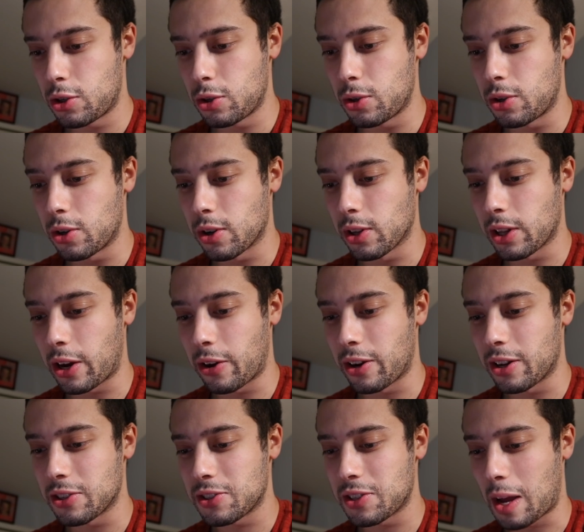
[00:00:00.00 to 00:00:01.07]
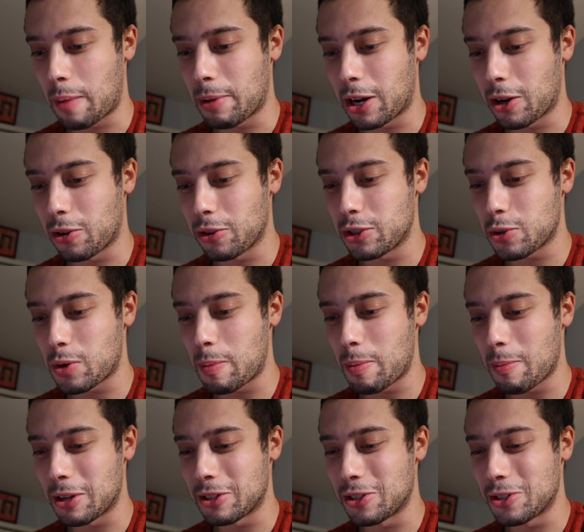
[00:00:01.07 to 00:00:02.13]
Dude, you're hilarious. I'm getting all these creepy
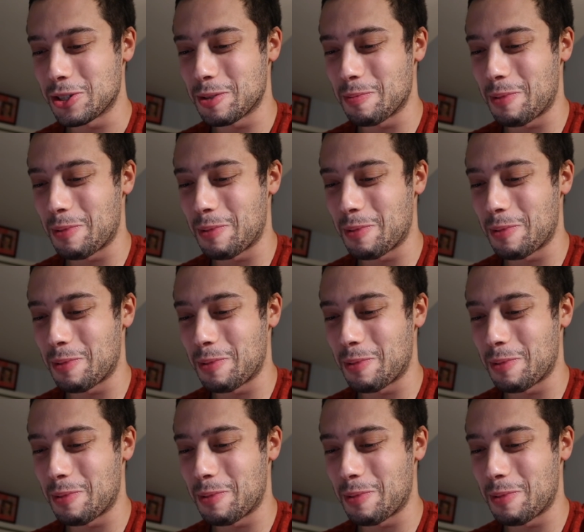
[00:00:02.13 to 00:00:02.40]
messages